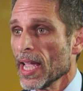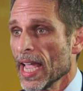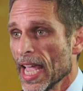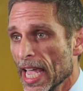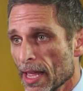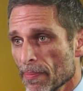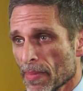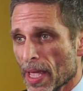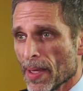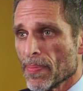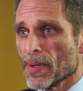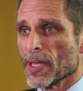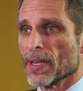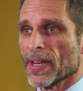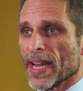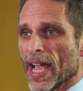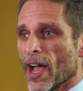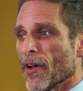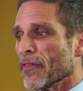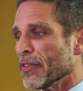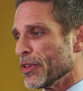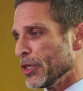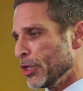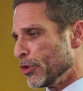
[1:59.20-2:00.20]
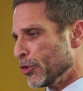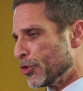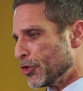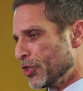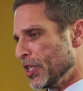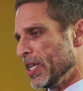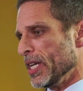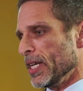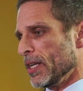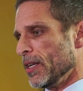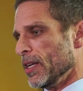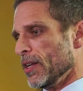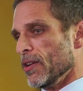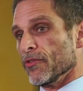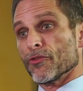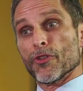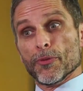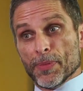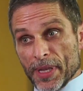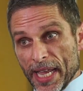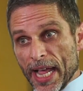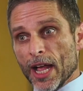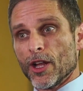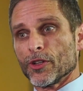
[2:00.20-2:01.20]
And maybe now that you see it
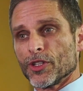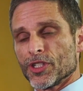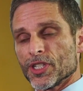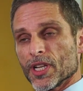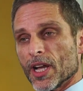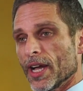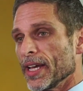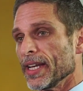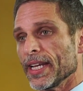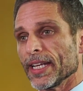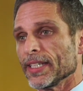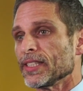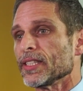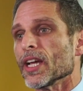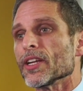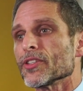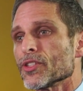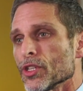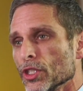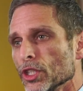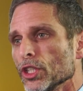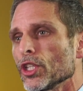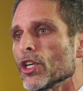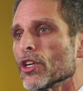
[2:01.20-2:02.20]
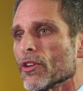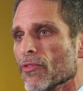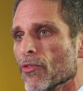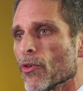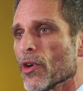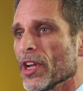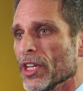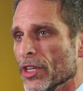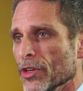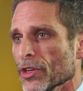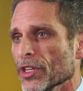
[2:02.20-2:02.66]
from the outside, it doesn't look very